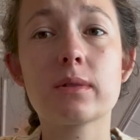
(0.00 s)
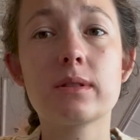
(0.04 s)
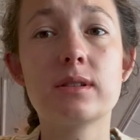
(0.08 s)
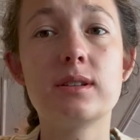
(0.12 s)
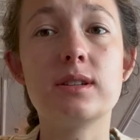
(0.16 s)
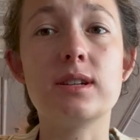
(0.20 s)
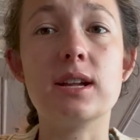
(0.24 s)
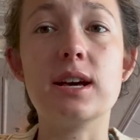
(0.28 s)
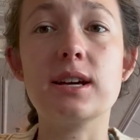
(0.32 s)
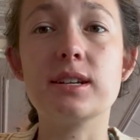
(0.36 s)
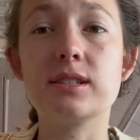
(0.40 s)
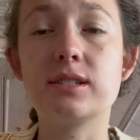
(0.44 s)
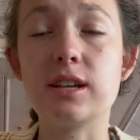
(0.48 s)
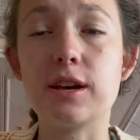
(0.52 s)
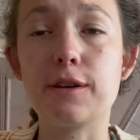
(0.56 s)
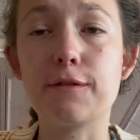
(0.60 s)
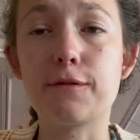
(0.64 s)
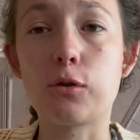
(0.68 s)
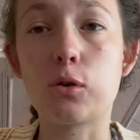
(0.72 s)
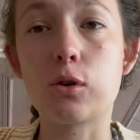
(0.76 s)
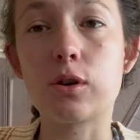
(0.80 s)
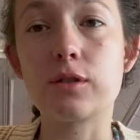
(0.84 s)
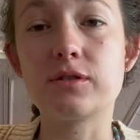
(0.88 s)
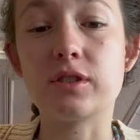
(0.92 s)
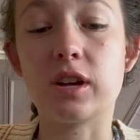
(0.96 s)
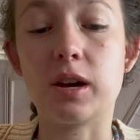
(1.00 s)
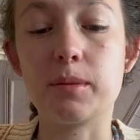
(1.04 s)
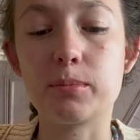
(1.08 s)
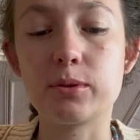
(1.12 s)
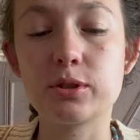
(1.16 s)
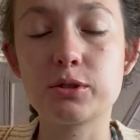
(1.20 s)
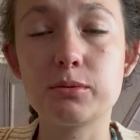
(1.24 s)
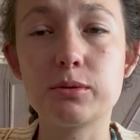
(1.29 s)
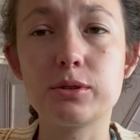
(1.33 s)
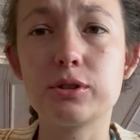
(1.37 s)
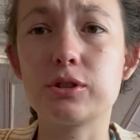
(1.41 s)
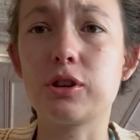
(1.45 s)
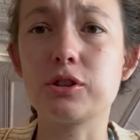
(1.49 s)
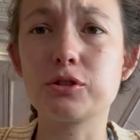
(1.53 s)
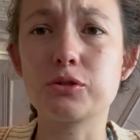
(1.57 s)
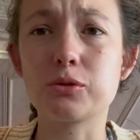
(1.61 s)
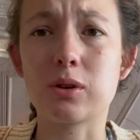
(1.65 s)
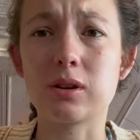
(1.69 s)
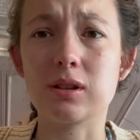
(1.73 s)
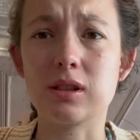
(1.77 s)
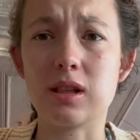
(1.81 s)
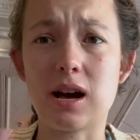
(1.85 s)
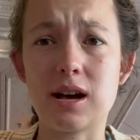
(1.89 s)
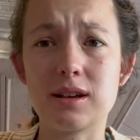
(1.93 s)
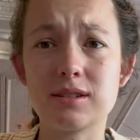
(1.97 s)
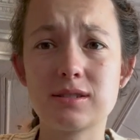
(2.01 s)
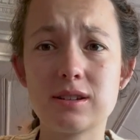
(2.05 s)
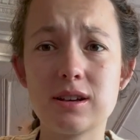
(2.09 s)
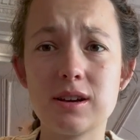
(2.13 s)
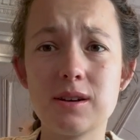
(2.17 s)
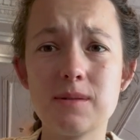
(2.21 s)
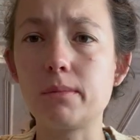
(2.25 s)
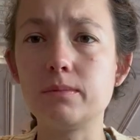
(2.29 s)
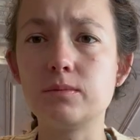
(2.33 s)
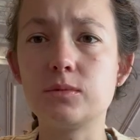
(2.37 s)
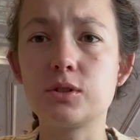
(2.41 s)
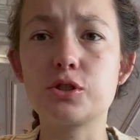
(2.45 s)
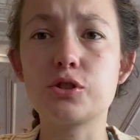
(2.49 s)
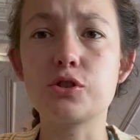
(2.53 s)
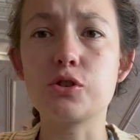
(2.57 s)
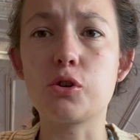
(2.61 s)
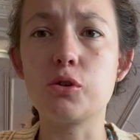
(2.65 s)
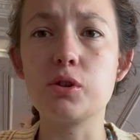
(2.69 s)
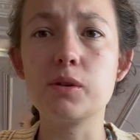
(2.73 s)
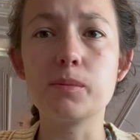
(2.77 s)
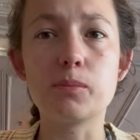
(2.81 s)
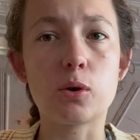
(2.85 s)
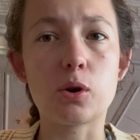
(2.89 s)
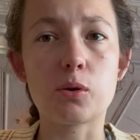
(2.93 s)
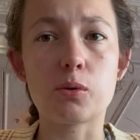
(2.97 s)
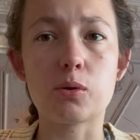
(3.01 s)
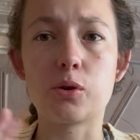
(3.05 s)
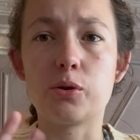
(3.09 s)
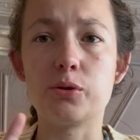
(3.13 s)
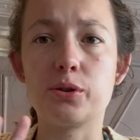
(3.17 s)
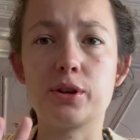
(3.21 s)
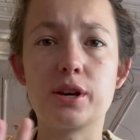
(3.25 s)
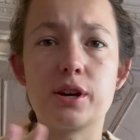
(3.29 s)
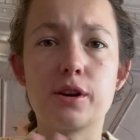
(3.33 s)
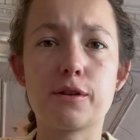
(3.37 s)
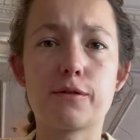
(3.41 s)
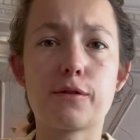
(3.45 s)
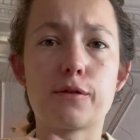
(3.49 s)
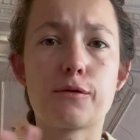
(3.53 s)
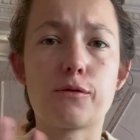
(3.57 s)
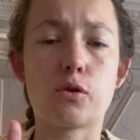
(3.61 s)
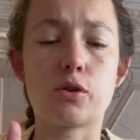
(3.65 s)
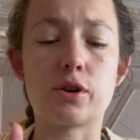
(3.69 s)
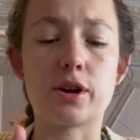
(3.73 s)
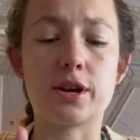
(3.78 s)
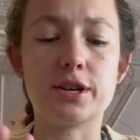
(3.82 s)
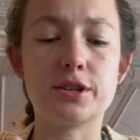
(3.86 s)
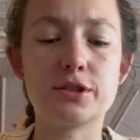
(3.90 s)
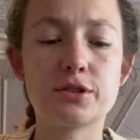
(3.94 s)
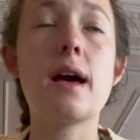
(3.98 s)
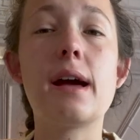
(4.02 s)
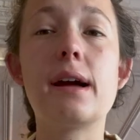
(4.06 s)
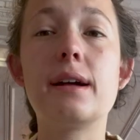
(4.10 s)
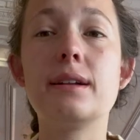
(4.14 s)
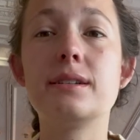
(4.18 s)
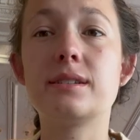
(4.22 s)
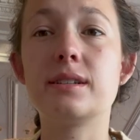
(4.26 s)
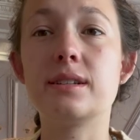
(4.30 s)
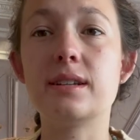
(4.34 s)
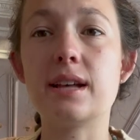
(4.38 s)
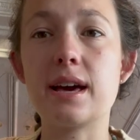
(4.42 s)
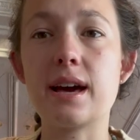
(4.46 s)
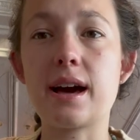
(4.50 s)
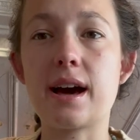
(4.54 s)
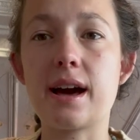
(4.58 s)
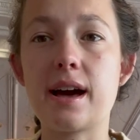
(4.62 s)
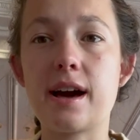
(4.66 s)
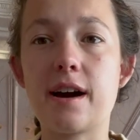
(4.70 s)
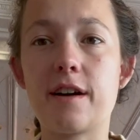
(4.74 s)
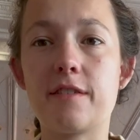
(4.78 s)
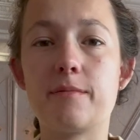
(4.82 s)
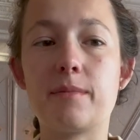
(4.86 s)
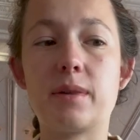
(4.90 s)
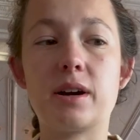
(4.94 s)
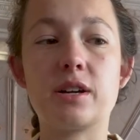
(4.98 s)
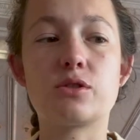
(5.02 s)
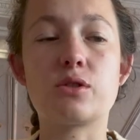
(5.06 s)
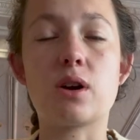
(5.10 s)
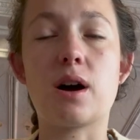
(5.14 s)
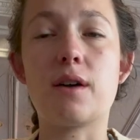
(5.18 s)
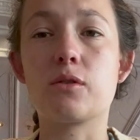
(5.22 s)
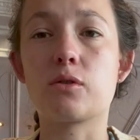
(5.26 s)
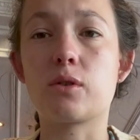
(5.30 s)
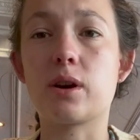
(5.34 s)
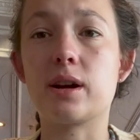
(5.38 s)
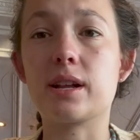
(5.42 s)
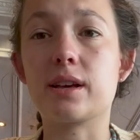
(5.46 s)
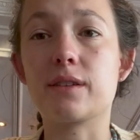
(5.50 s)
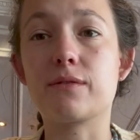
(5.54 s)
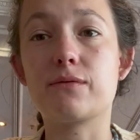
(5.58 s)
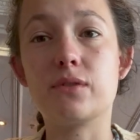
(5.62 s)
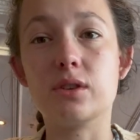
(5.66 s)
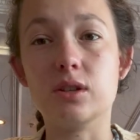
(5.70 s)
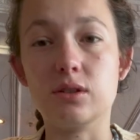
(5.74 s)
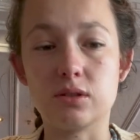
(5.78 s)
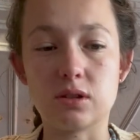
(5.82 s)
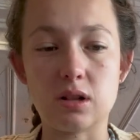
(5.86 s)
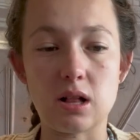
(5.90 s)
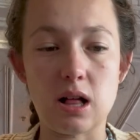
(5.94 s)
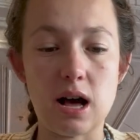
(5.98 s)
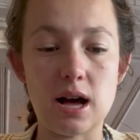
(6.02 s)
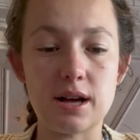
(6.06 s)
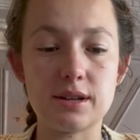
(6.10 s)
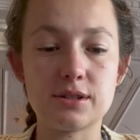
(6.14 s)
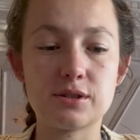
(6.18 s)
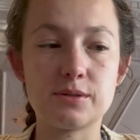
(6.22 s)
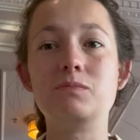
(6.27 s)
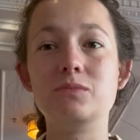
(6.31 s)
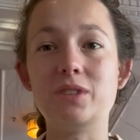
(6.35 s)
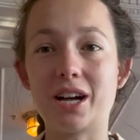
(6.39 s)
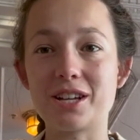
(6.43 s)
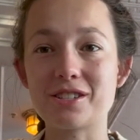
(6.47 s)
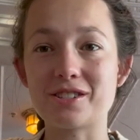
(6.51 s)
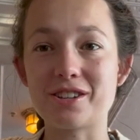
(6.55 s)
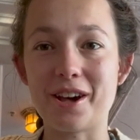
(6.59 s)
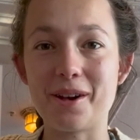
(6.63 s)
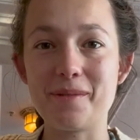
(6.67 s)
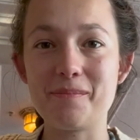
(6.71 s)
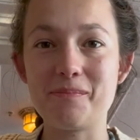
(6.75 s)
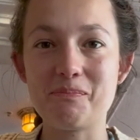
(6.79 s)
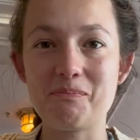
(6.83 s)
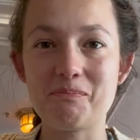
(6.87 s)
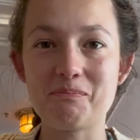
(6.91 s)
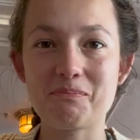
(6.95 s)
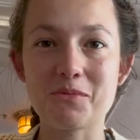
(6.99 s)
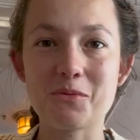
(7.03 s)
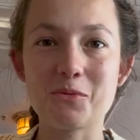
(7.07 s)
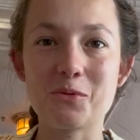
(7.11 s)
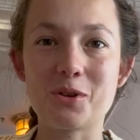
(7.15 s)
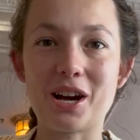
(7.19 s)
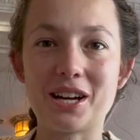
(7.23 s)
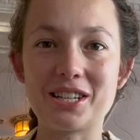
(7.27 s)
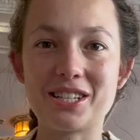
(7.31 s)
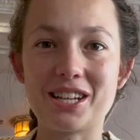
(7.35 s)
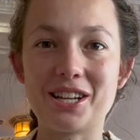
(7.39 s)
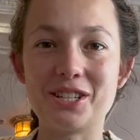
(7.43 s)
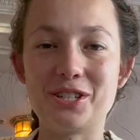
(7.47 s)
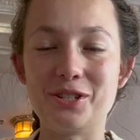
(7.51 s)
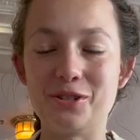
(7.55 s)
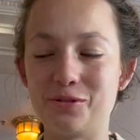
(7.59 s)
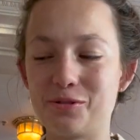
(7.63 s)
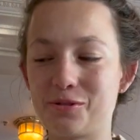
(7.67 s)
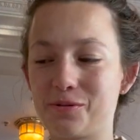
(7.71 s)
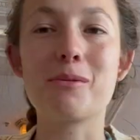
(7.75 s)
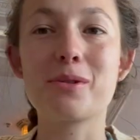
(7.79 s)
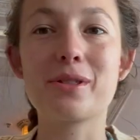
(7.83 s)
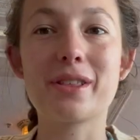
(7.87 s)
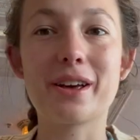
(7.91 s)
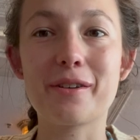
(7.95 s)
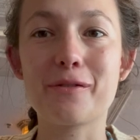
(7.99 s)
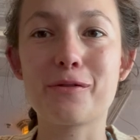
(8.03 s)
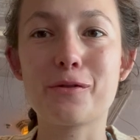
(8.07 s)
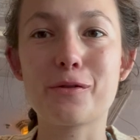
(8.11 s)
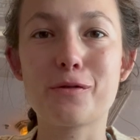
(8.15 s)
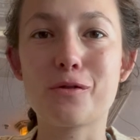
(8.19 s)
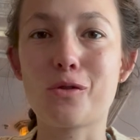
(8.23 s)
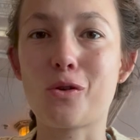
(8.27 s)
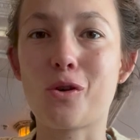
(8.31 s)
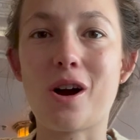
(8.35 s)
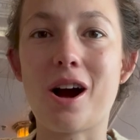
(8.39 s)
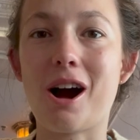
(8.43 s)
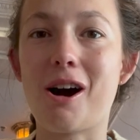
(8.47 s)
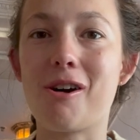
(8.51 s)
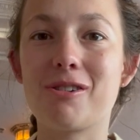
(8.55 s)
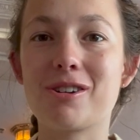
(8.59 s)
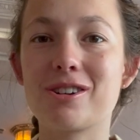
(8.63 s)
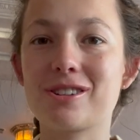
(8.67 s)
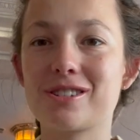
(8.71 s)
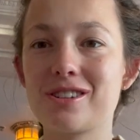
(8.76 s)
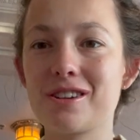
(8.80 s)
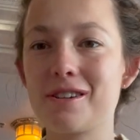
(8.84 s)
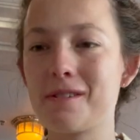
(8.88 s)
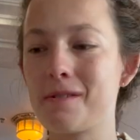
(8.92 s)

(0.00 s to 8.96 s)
today is day 4 of Cyprus, which is also our last day. This is the only port we're only here for 4 days. And today I have my travel writing field class. Last night, we got tattoos. We're there for 4 hours.